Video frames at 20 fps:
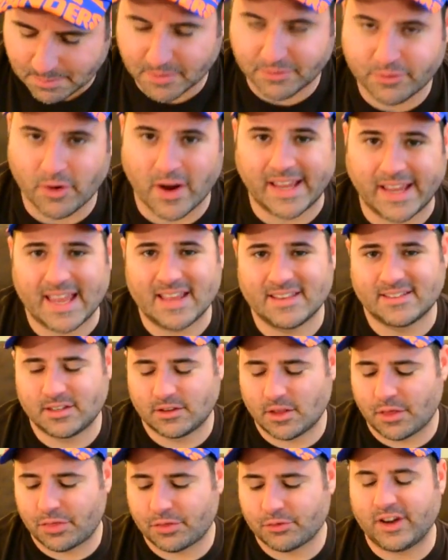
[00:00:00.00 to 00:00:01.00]
up before I get
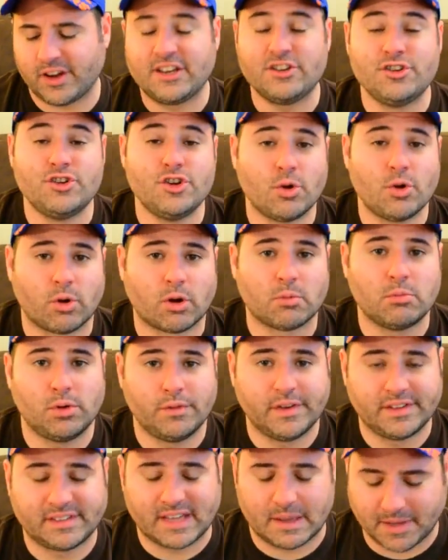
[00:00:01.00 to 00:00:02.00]
into the three newer
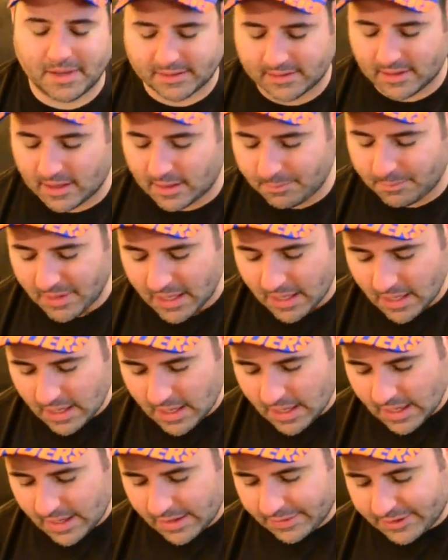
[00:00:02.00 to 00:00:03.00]
movies I picked up.
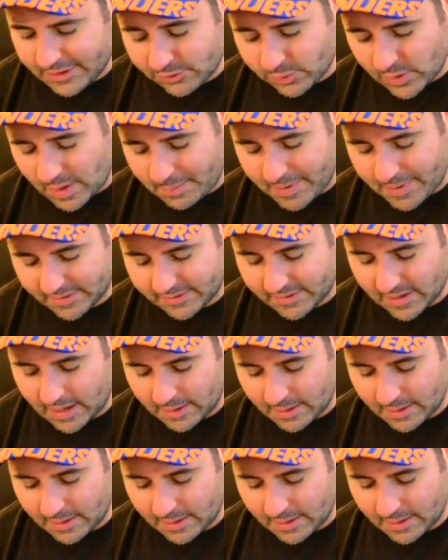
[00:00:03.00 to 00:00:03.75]
This one I picked